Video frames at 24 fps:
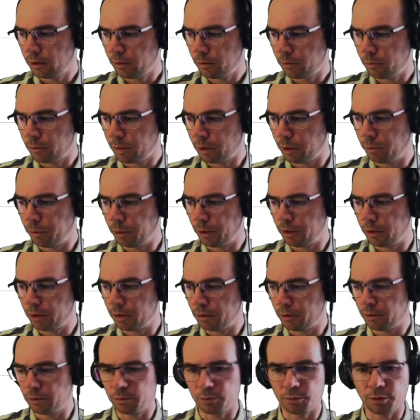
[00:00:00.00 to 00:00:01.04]
My pen is
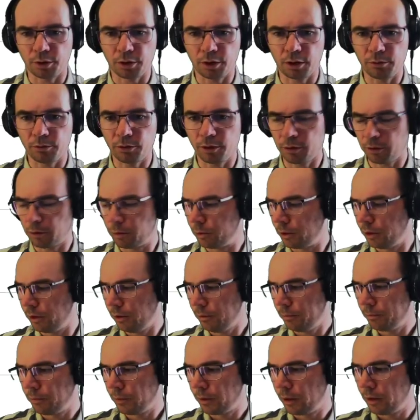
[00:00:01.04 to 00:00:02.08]
not working very well.
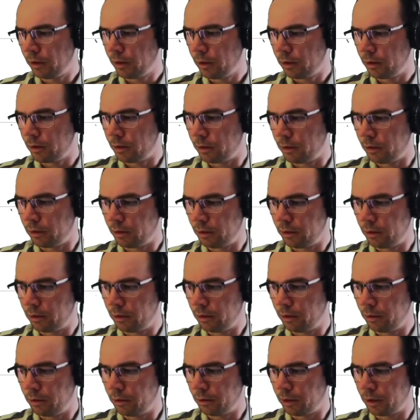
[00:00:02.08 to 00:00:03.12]

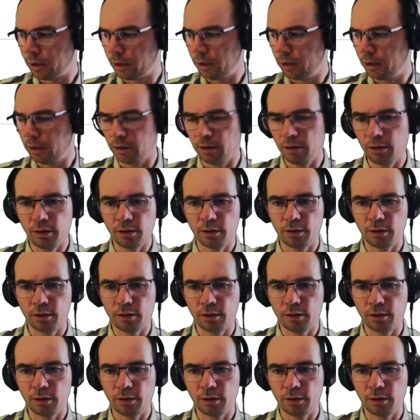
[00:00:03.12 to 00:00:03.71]
Log n